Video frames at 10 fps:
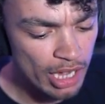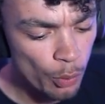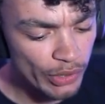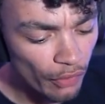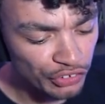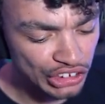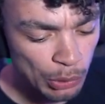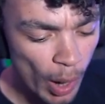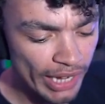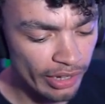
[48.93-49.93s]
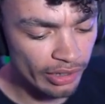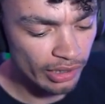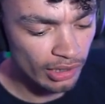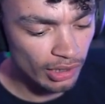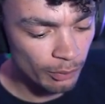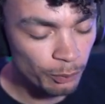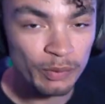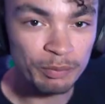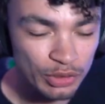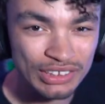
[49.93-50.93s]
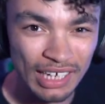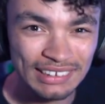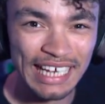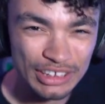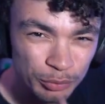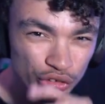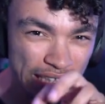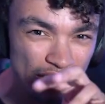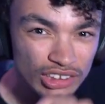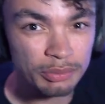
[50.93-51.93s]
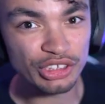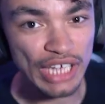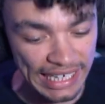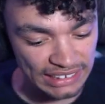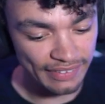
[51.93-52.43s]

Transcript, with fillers: We got the G-Wagon, we started to get some trickles and Mercedes in